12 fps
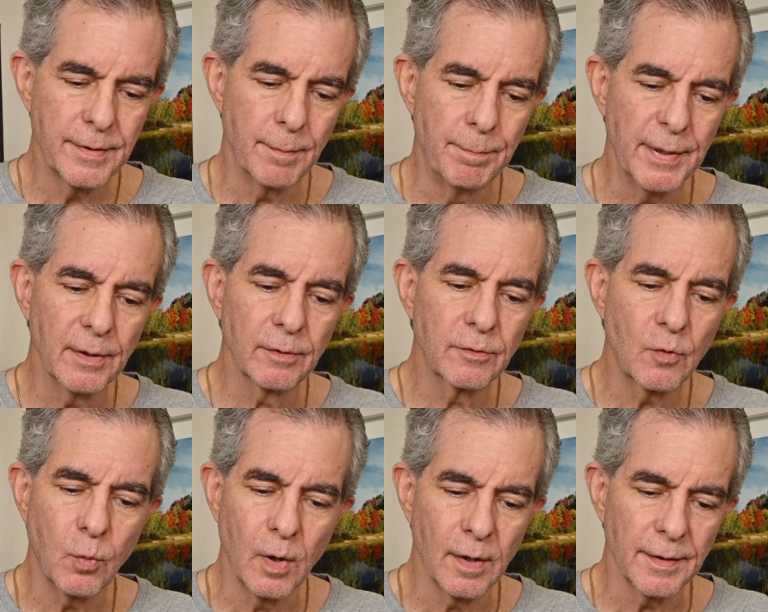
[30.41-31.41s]
build
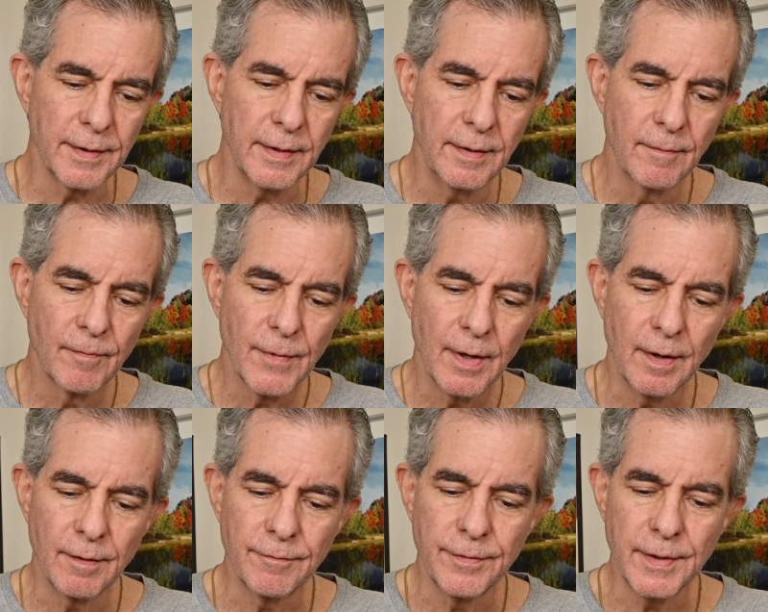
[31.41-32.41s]
quality
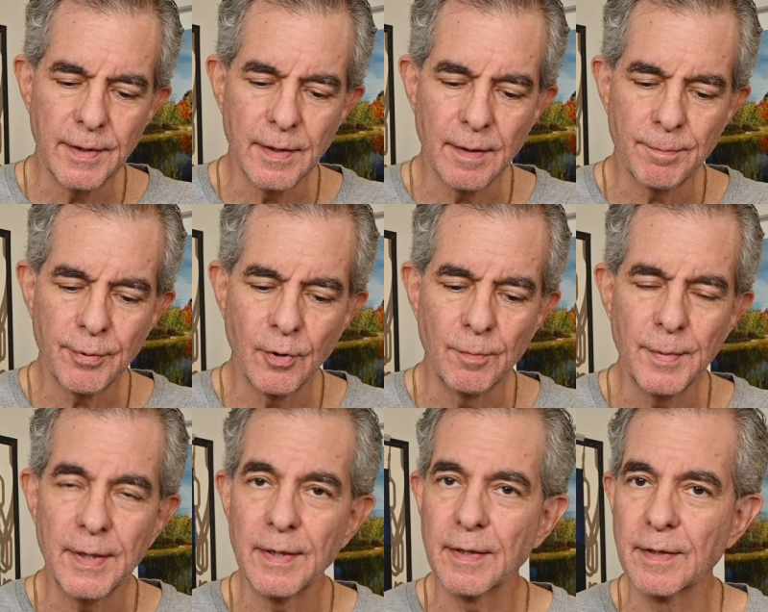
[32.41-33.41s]
of the
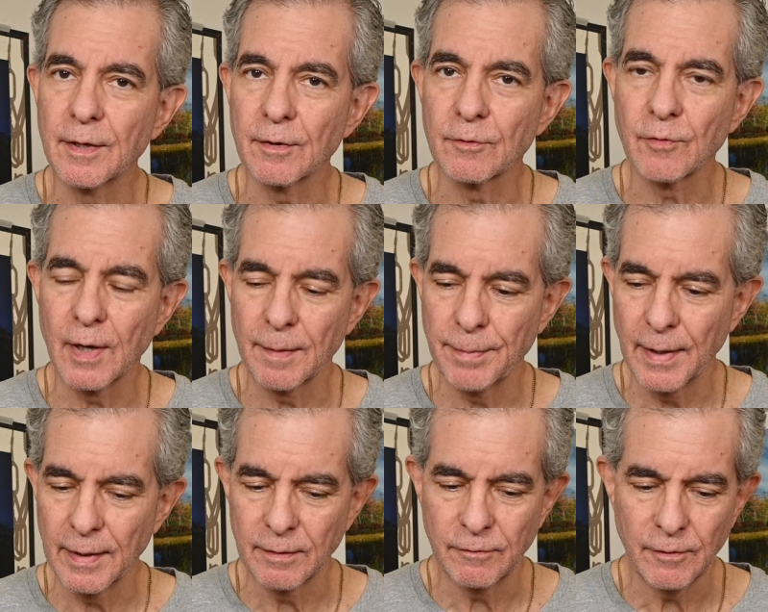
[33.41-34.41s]
ProMediaGear
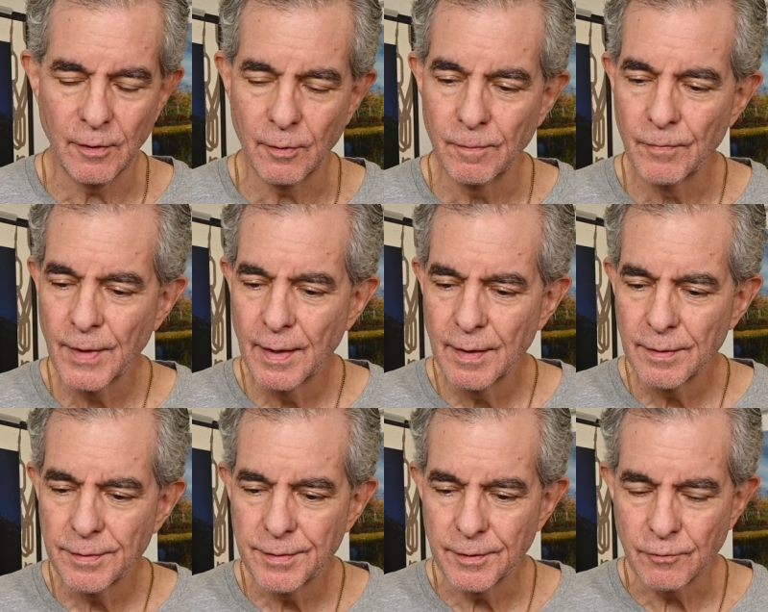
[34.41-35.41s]
tripod. So
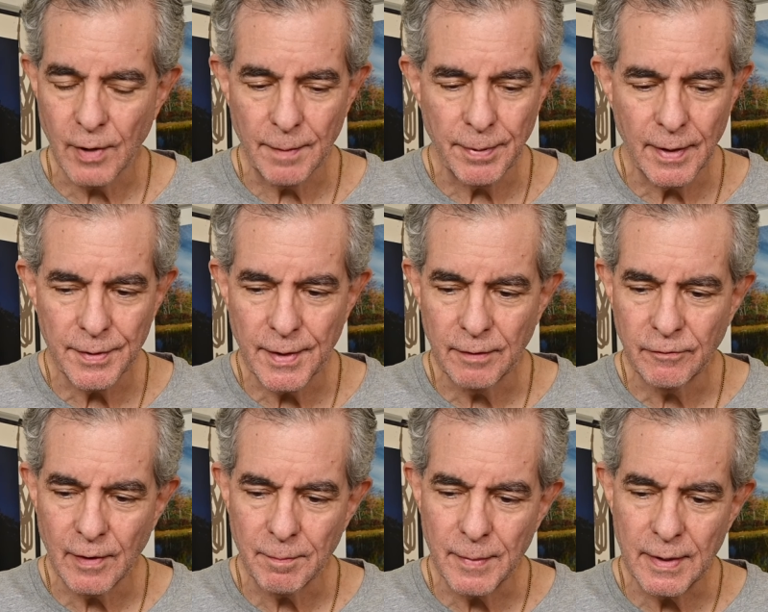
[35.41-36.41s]
the tripod they
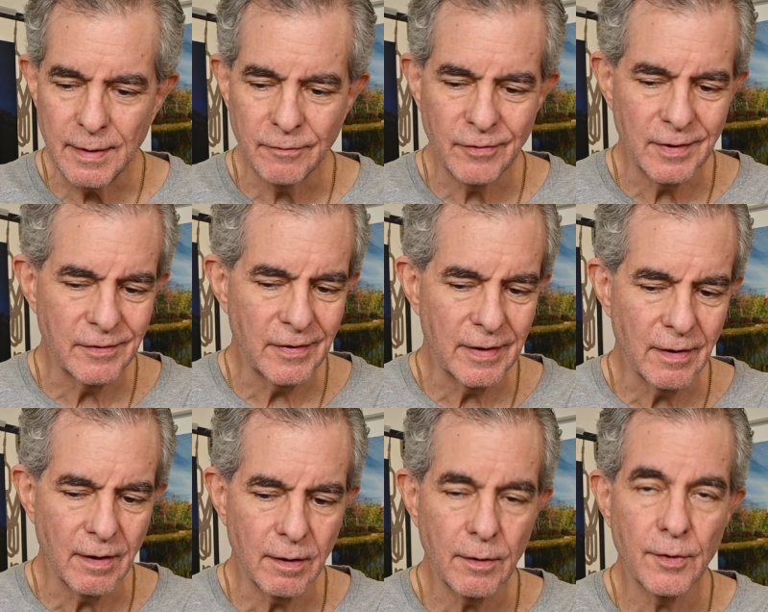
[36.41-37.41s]
sent me is the
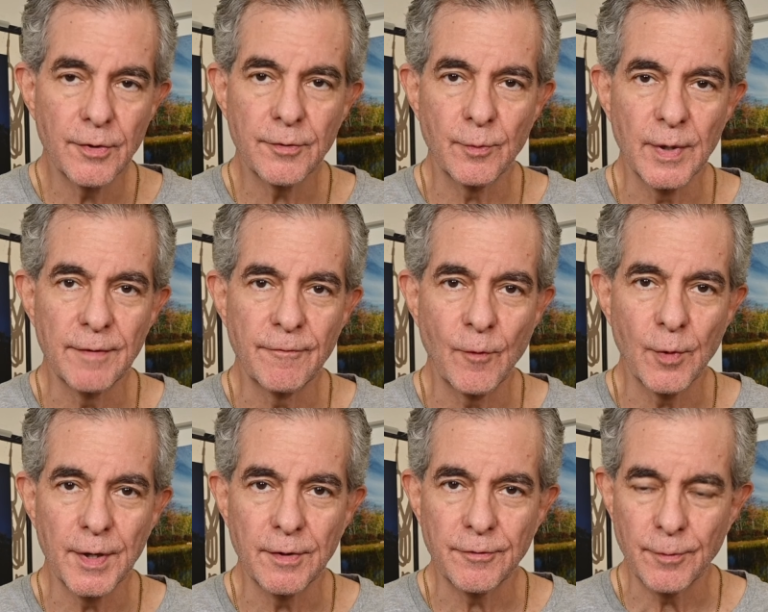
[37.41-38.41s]

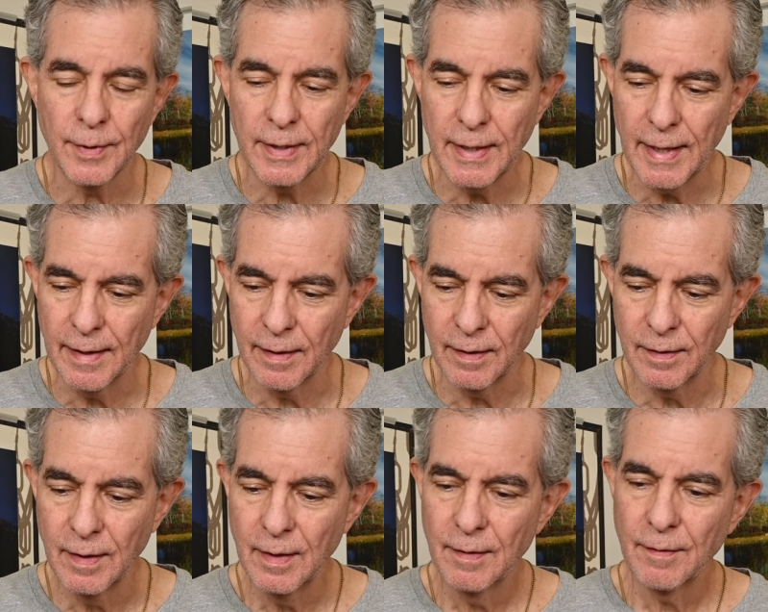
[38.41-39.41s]
TR343L.
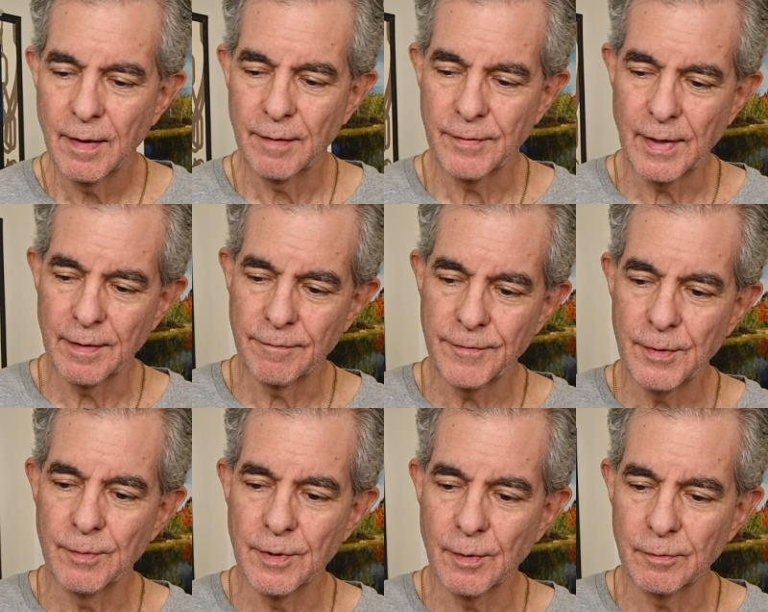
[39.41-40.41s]
I've got a
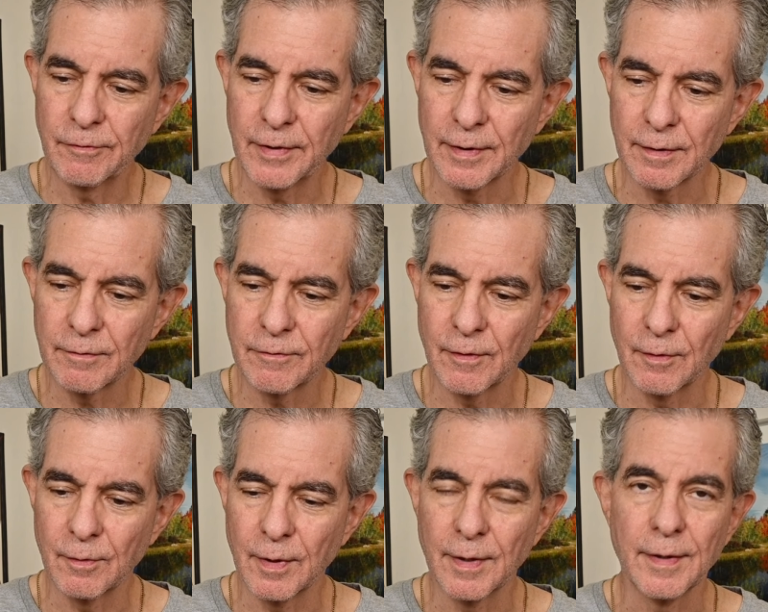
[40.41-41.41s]
few notes here,
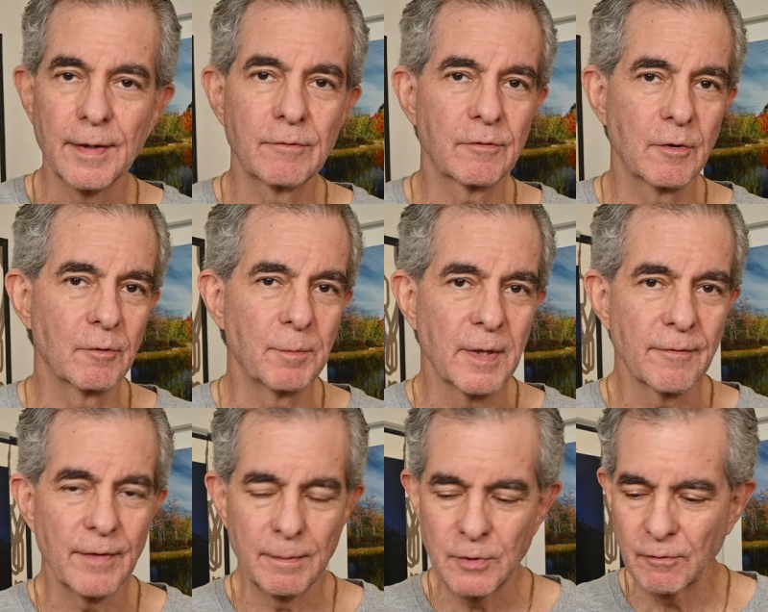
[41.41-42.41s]
so excuse me
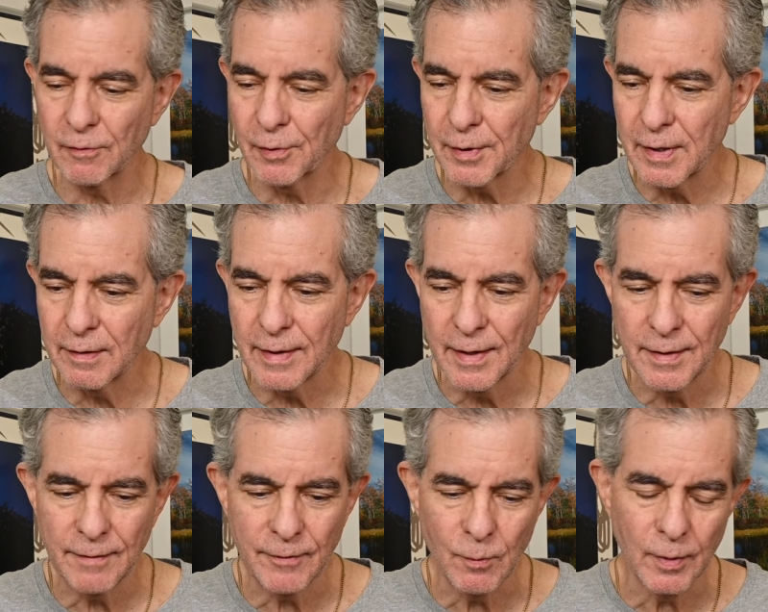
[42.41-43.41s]
if I'm just looking down
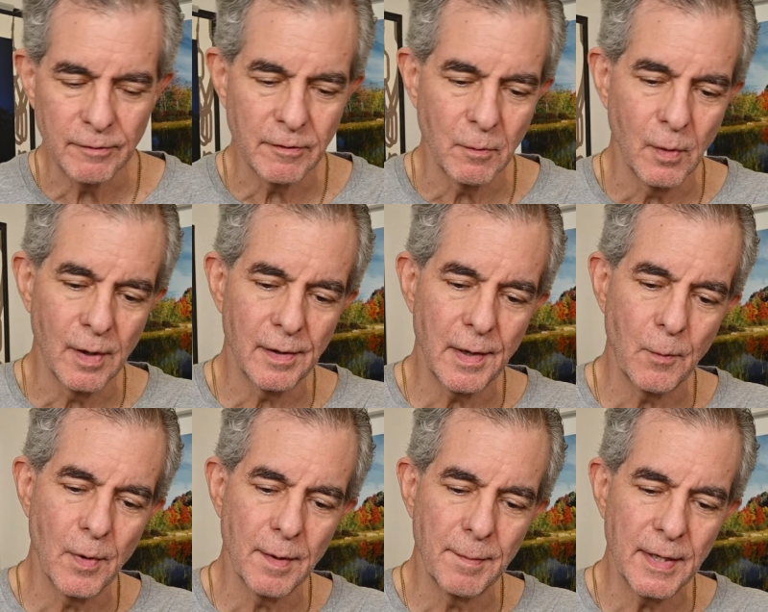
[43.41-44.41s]
every once in a while. I
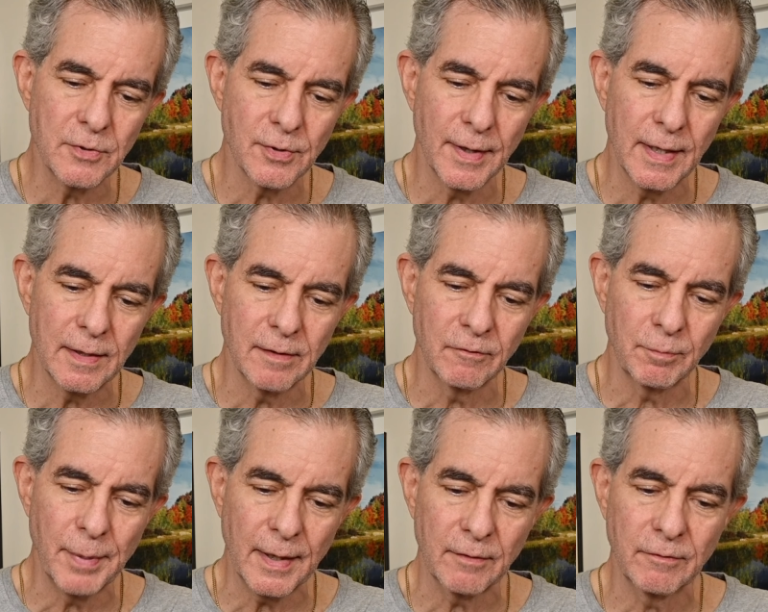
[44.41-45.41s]
want to make sure I get the
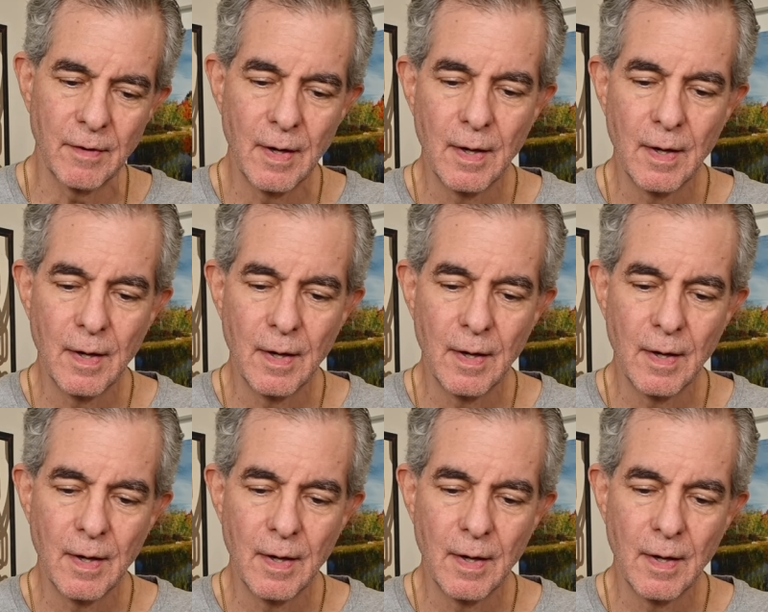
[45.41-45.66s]
specs